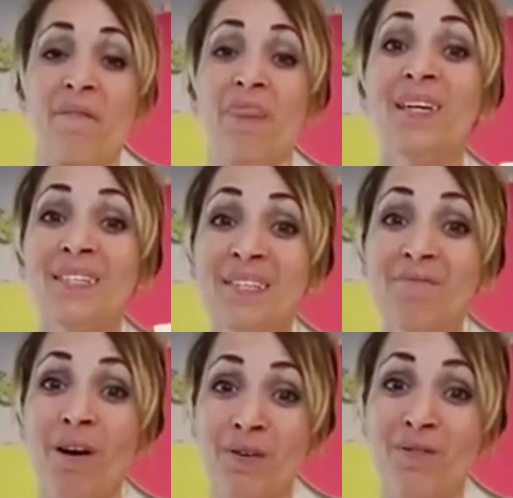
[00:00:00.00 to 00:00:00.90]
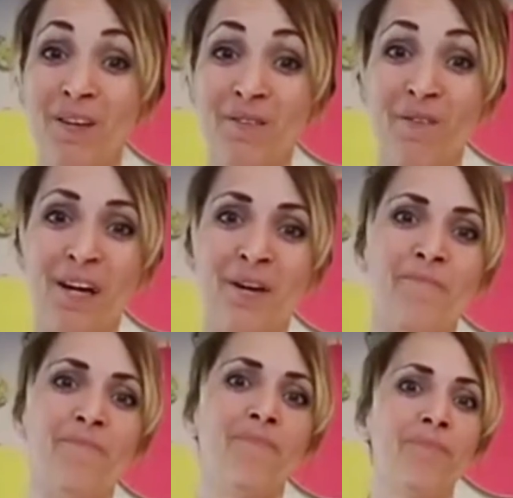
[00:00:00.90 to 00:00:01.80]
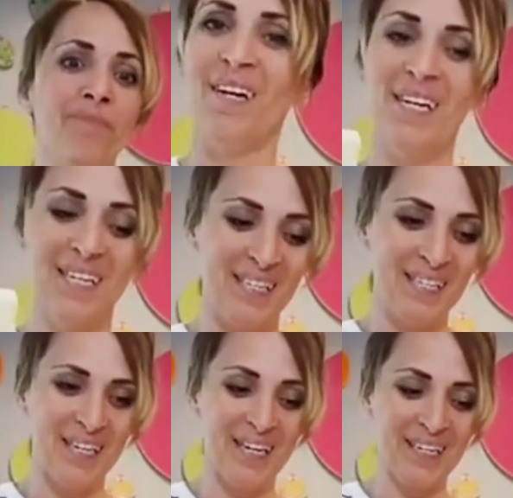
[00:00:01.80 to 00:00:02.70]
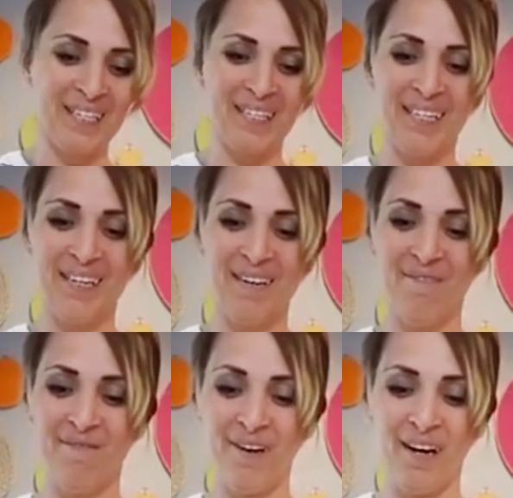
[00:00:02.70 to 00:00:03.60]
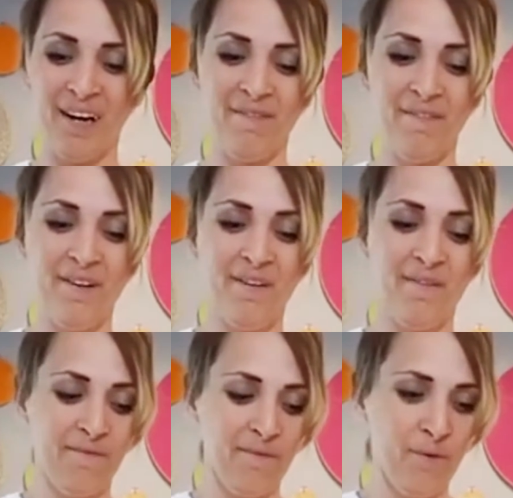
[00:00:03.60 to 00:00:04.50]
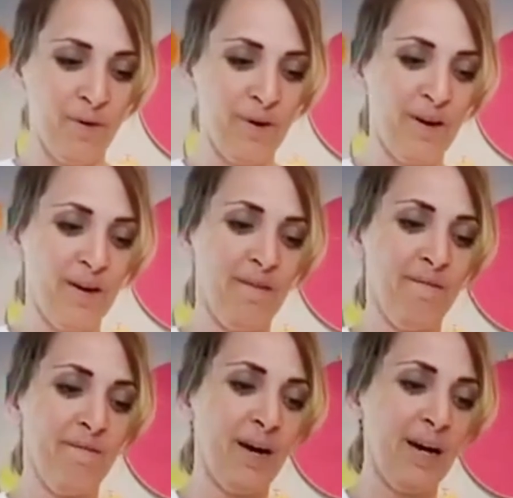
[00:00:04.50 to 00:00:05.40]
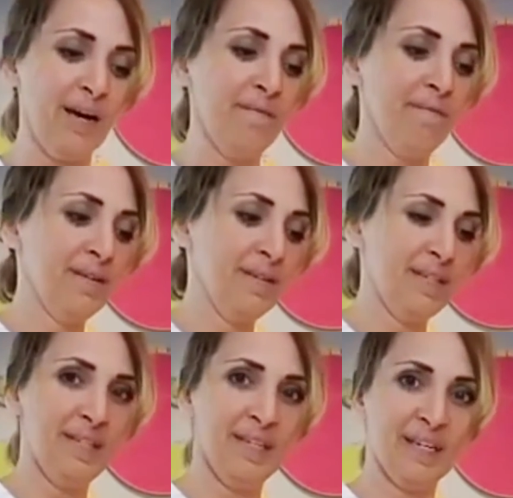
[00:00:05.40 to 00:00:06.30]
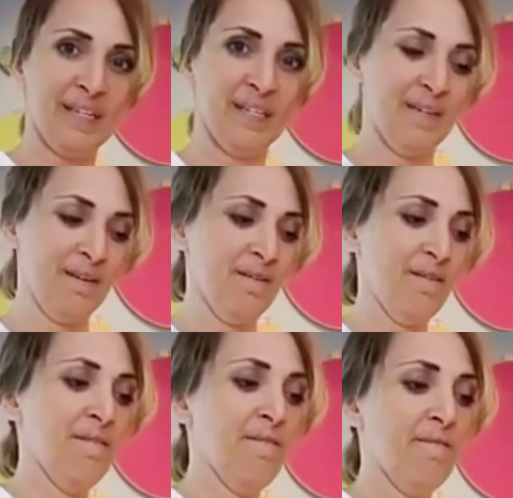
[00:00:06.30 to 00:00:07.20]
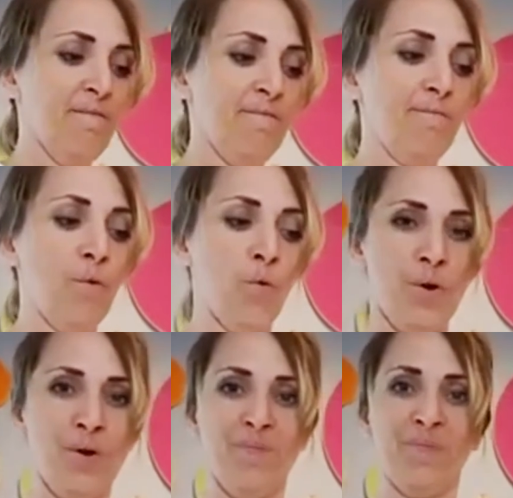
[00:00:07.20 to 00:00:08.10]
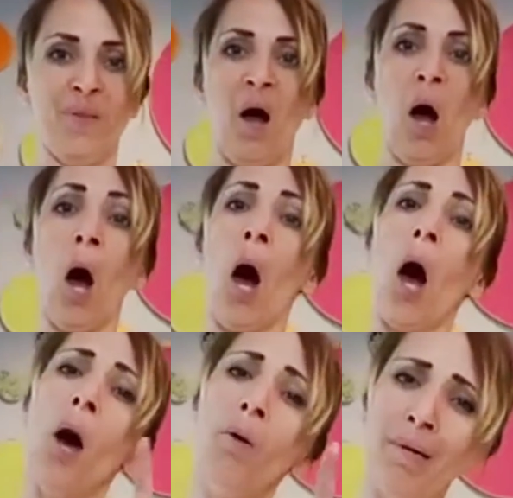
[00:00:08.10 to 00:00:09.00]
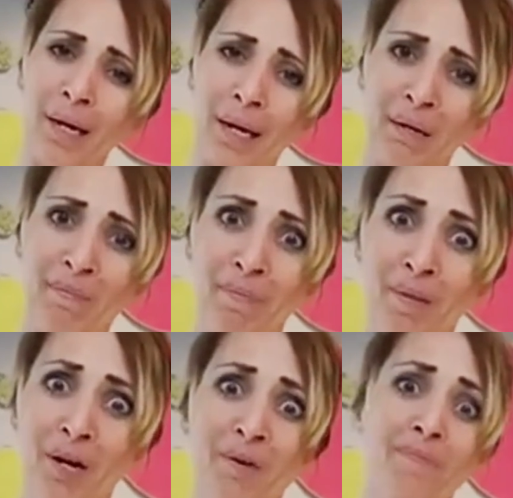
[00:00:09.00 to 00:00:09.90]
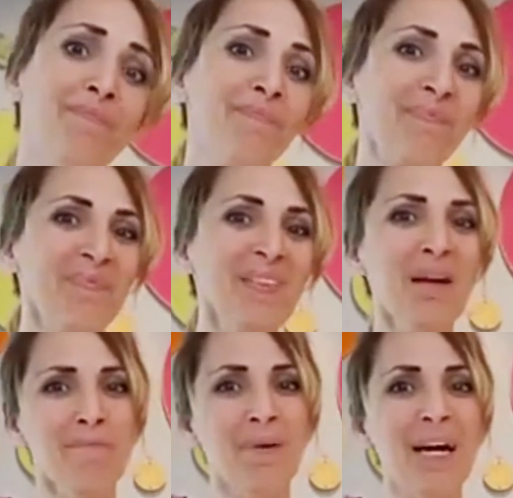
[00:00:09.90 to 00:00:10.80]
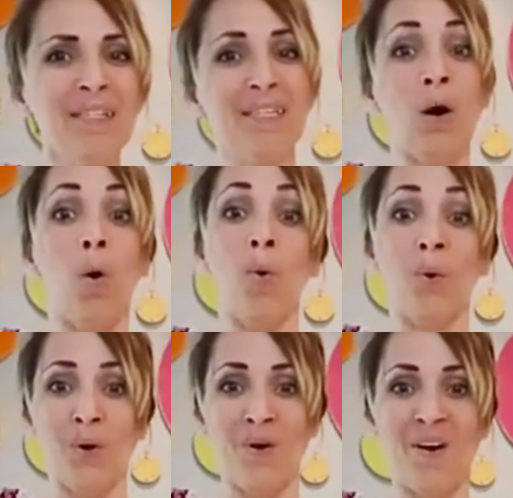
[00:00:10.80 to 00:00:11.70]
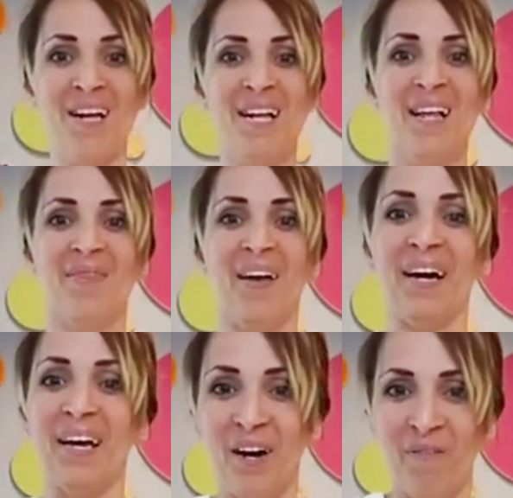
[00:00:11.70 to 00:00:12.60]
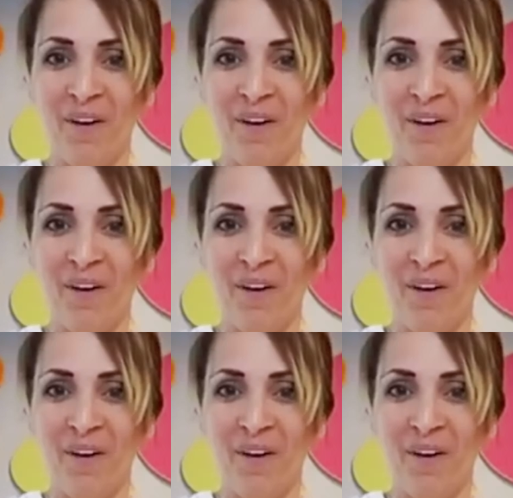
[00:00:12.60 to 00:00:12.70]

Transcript: This is what you need right here. 6, 5, 4, 5, 6, 4. I'll put that on my blog, but that's the order that they go